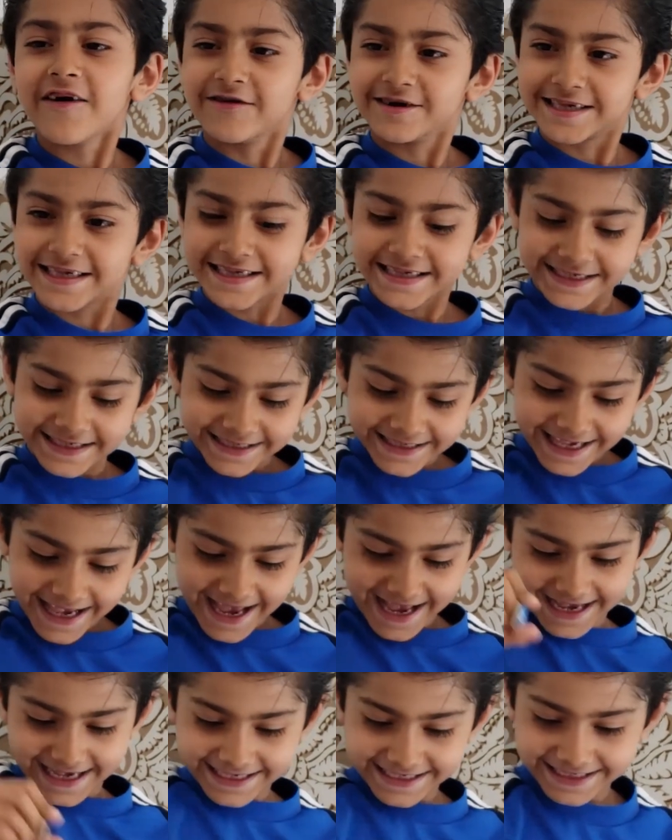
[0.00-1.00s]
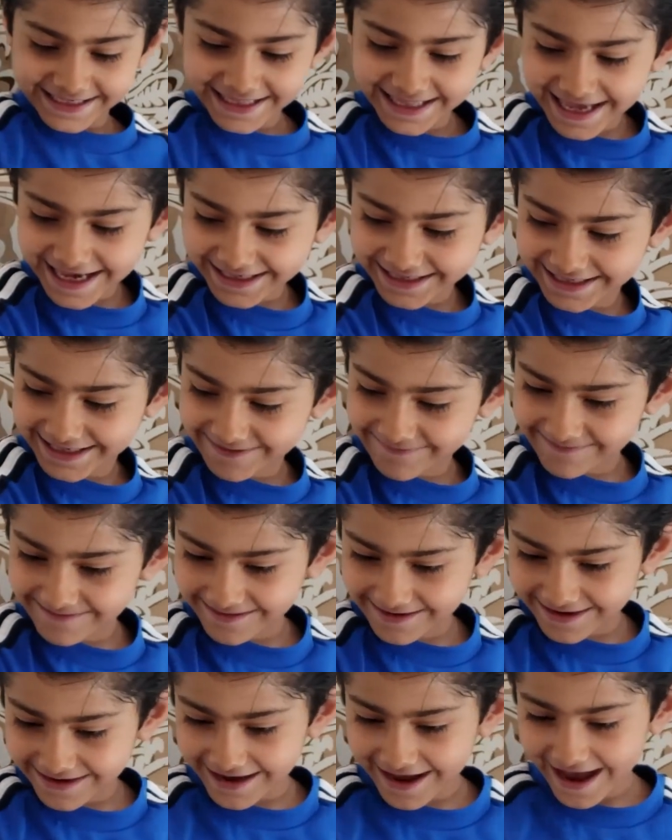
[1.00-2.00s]
Oh, 6. Let's
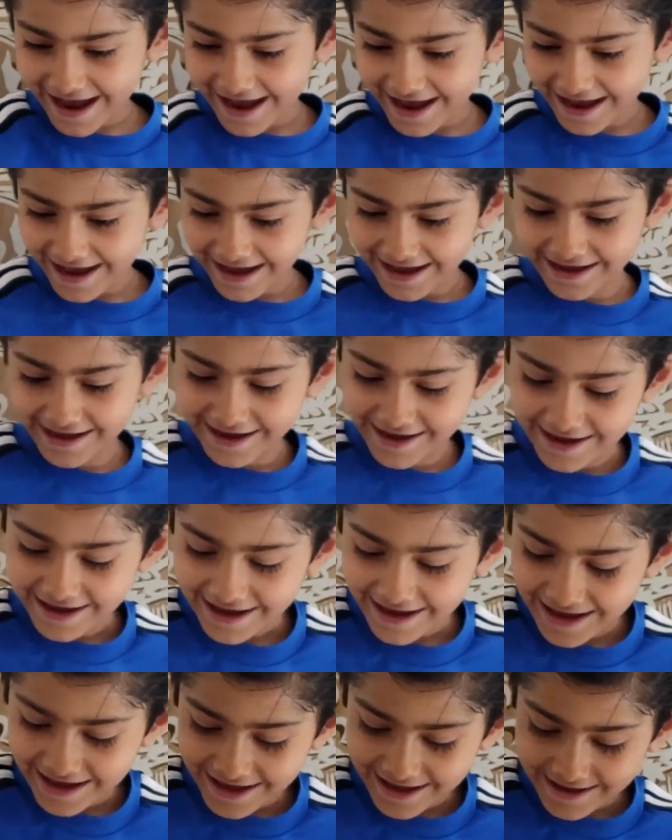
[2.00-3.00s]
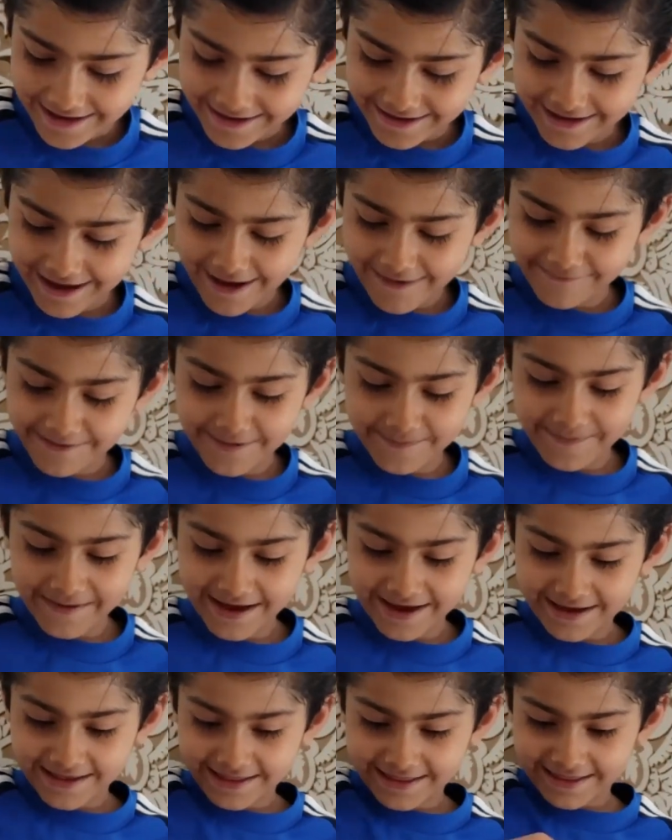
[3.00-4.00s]
do it. I'm gonna
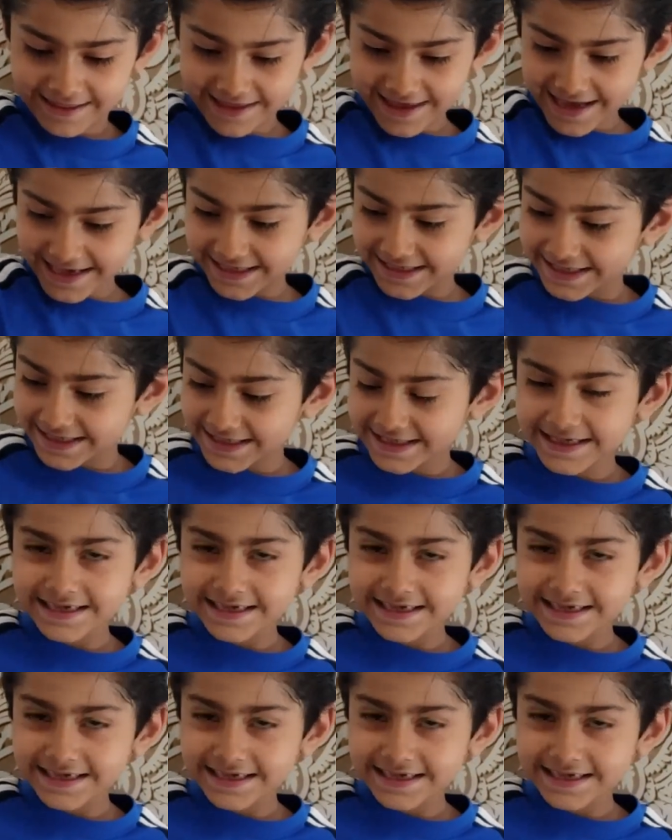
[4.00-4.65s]
make this.